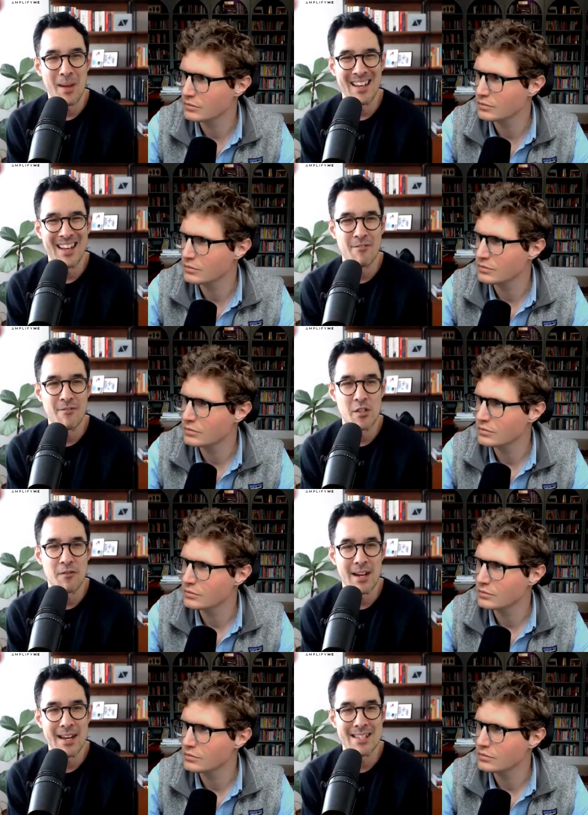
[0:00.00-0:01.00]
Speaker 1: a leveraged
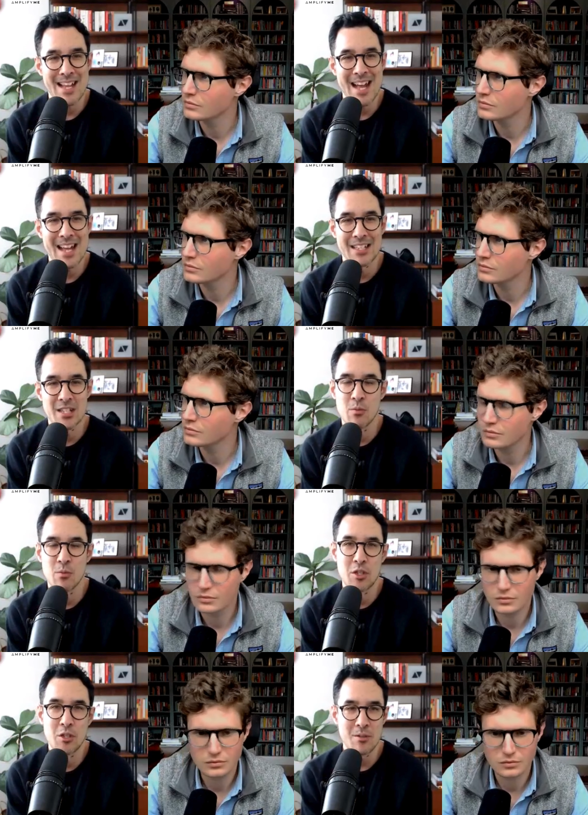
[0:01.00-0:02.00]
finance analyst
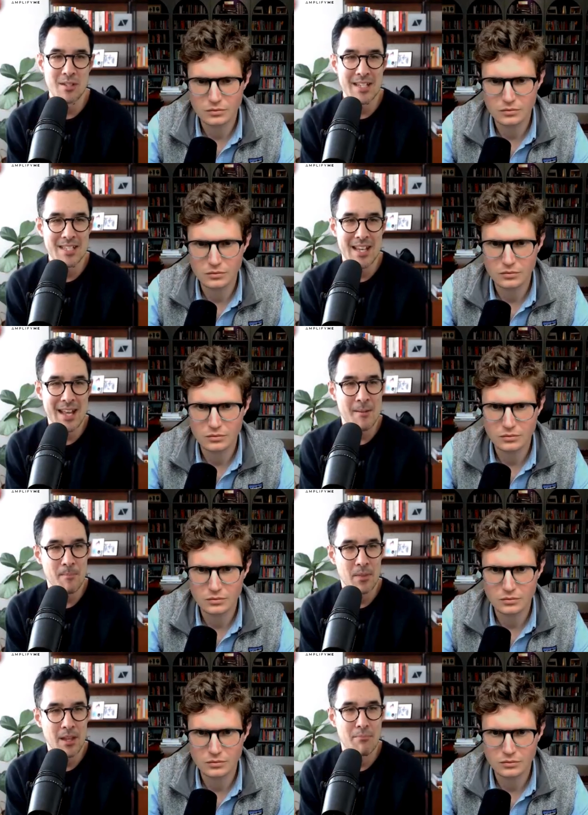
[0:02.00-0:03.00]
would do day to day,
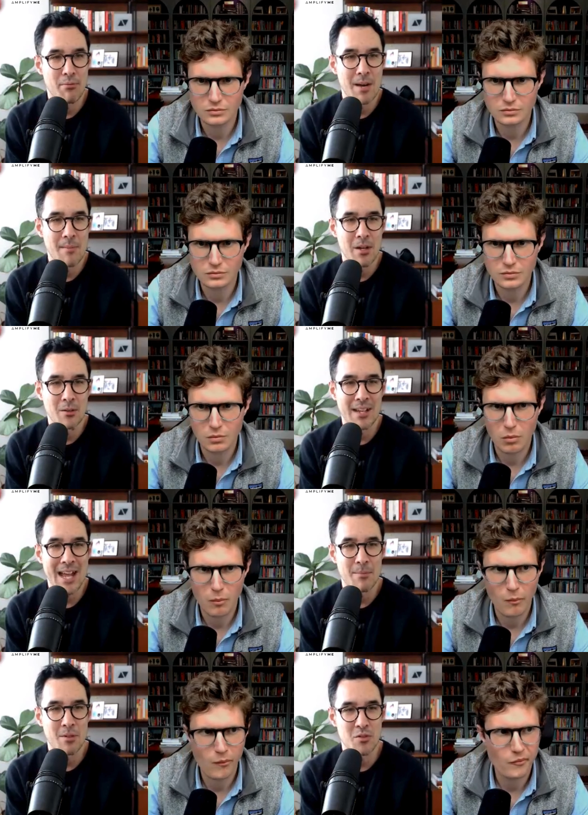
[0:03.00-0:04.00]
a primer on
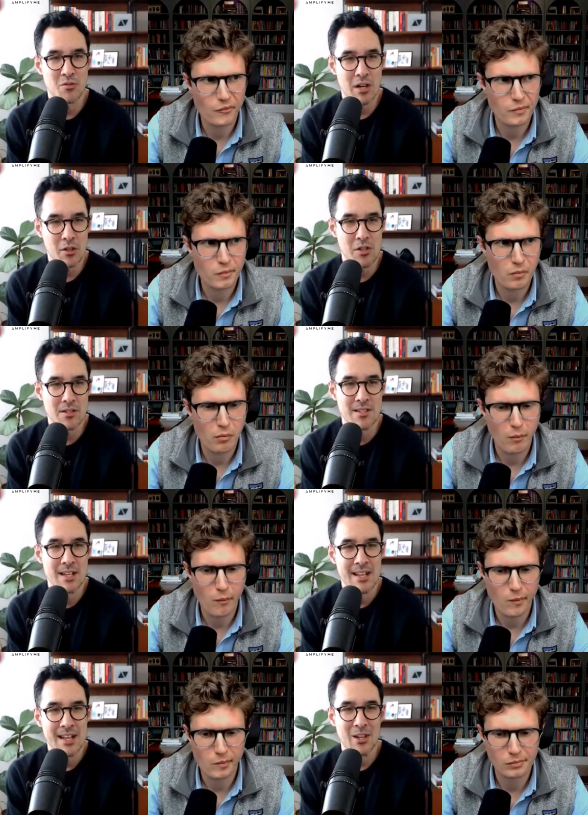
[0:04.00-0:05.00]
capital structures,
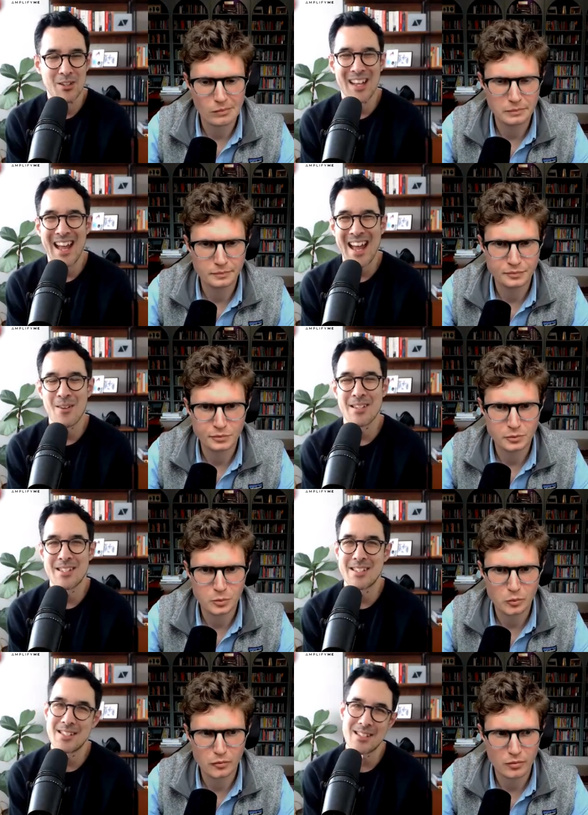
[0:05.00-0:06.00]
a look at how it's
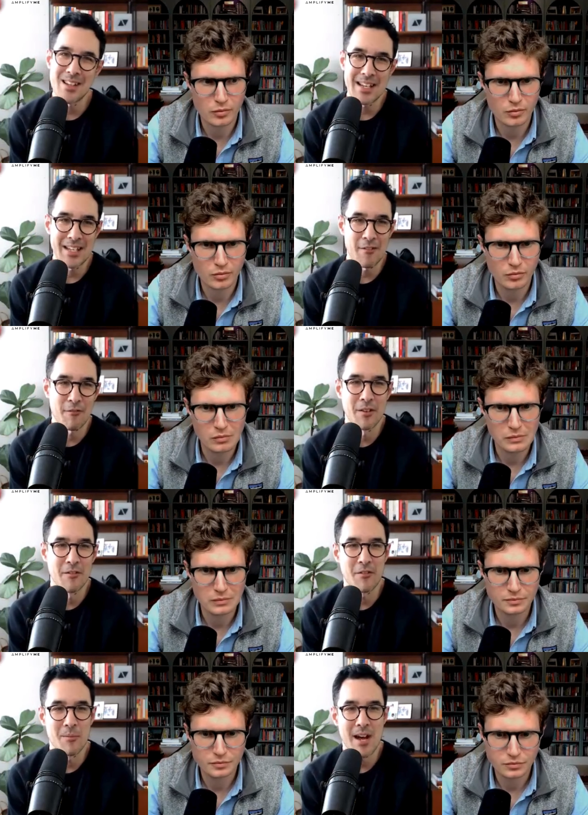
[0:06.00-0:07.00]
slightly
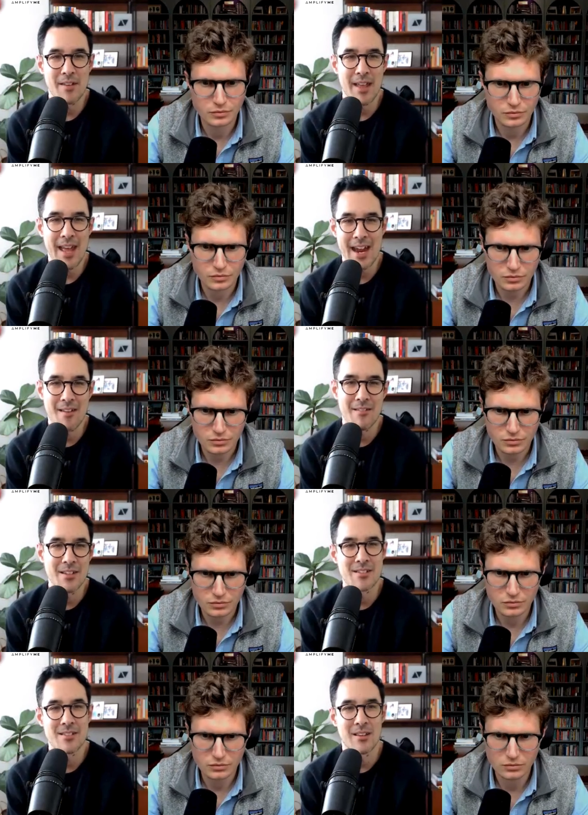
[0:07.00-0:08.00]
different from other
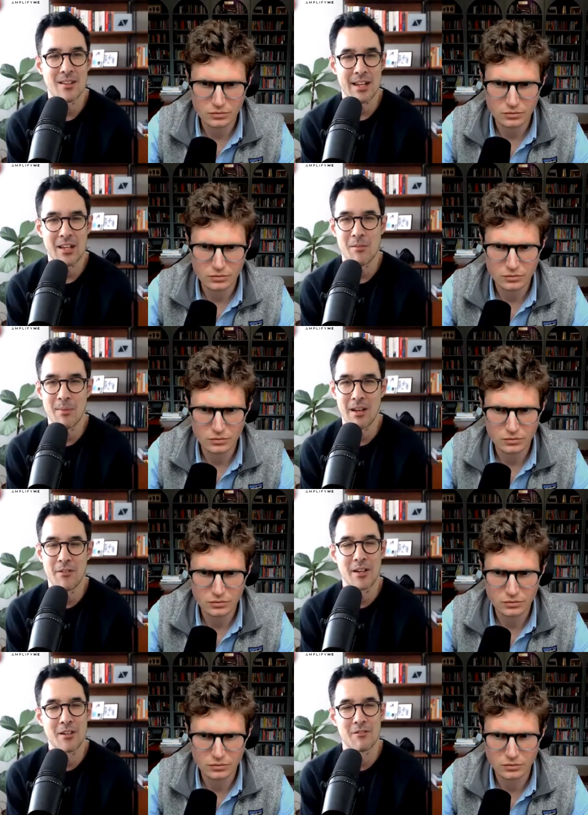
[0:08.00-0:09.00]
areas like you might have
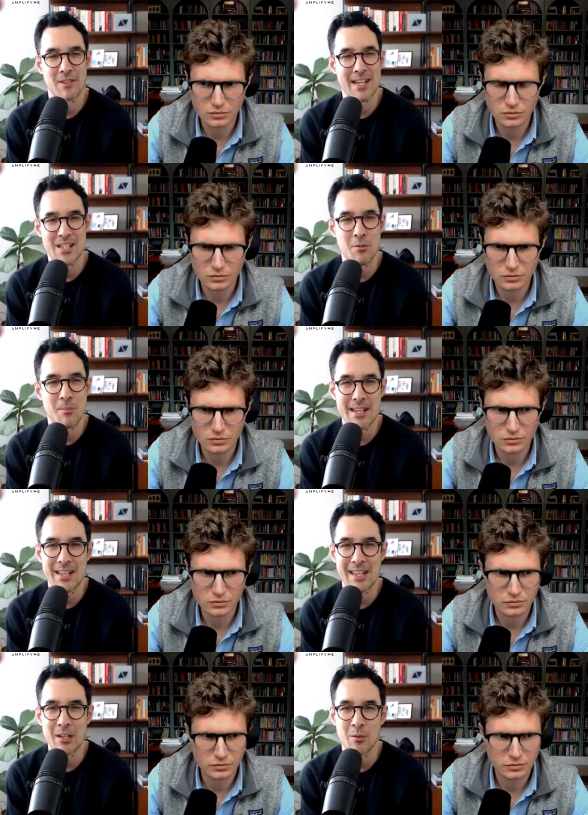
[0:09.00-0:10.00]
heard of, like deal
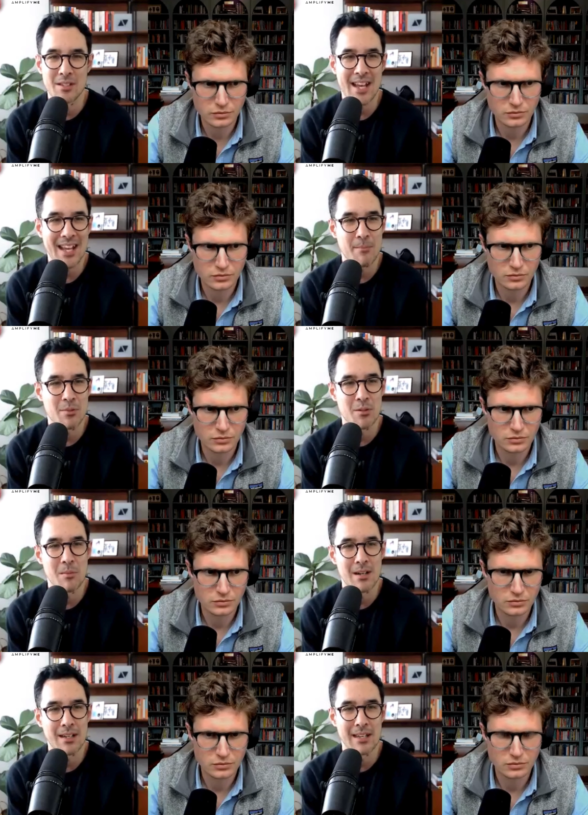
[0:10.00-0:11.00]
making or debt capital
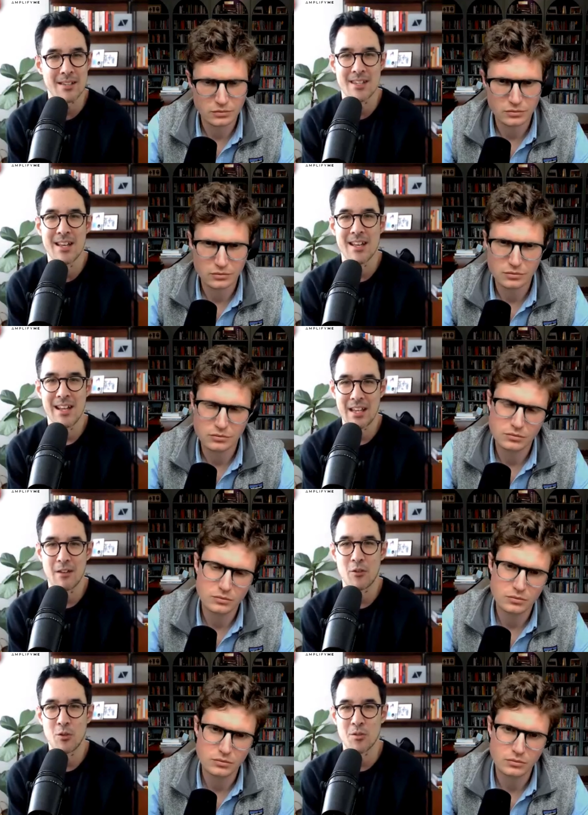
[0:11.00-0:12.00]
markets. And then,
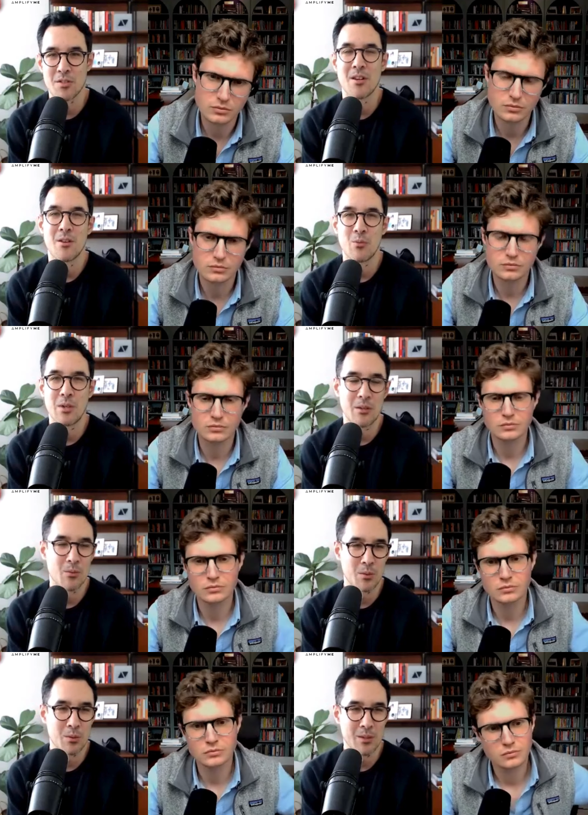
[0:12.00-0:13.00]
of course, we
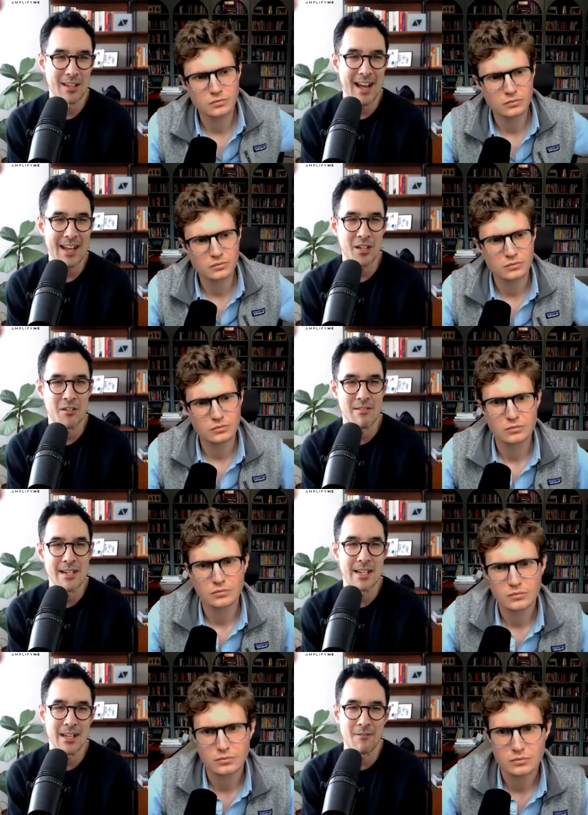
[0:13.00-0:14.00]
will look at
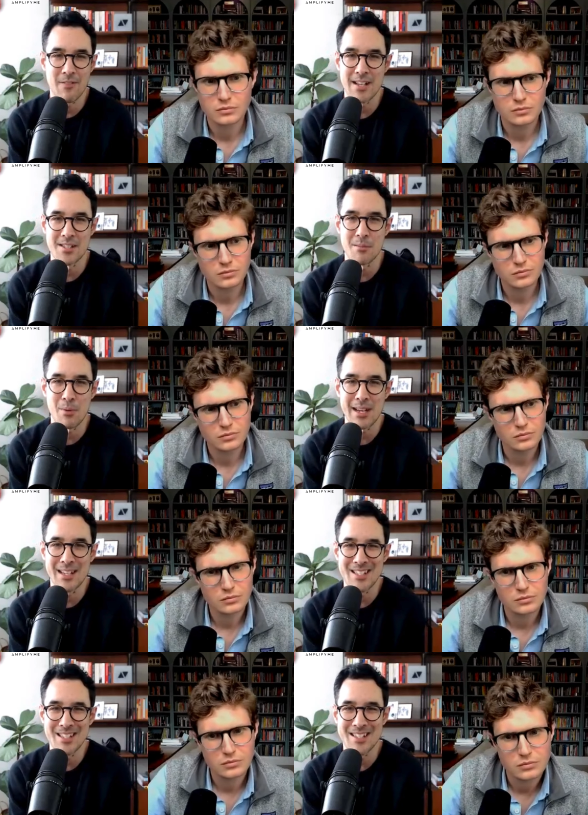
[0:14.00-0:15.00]
career advice to break
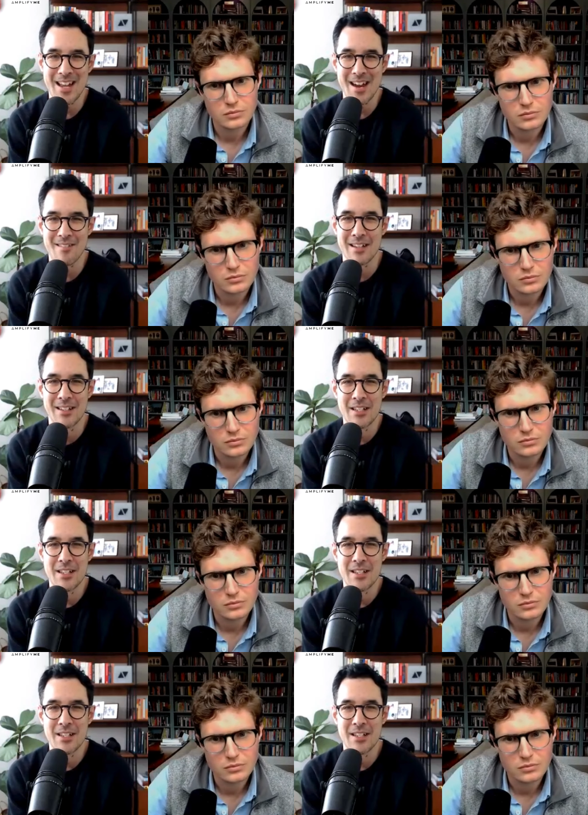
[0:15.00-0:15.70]
into this area.